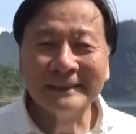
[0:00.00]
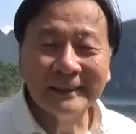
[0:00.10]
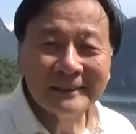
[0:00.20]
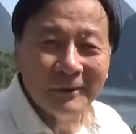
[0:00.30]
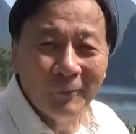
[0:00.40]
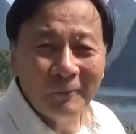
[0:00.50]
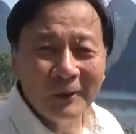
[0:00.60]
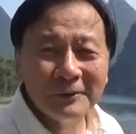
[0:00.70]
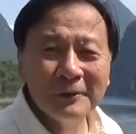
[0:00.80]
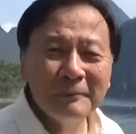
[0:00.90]
So
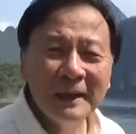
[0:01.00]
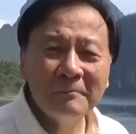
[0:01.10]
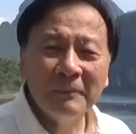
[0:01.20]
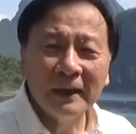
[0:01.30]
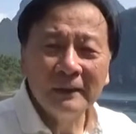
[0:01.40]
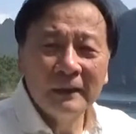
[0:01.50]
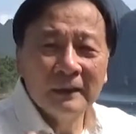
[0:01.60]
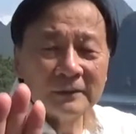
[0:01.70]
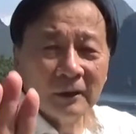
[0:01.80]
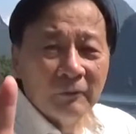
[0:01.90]
what do you mean by?
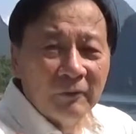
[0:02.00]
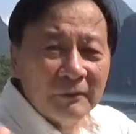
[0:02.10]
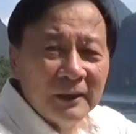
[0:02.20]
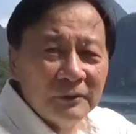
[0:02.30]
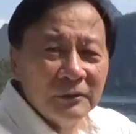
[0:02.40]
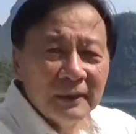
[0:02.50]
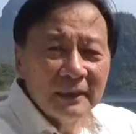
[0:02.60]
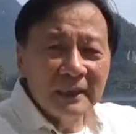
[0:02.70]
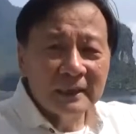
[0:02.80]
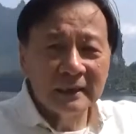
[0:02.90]
So when we're doing
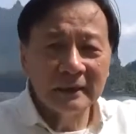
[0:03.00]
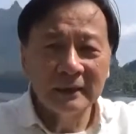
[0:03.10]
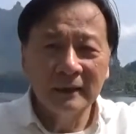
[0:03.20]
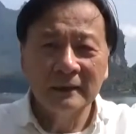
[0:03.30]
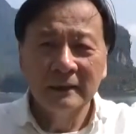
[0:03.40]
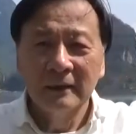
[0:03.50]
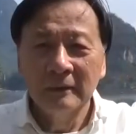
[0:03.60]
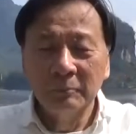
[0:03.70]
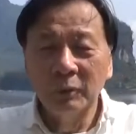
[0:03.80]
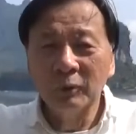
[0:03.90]
this,
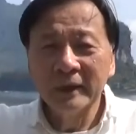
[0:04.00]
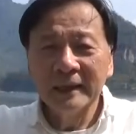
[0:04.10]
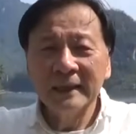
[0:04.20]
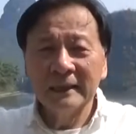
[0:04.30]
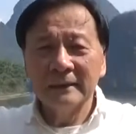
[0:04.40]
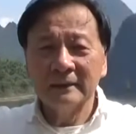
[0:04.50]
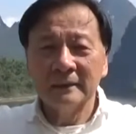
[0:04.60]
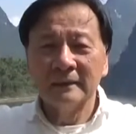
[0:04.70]
pulling in.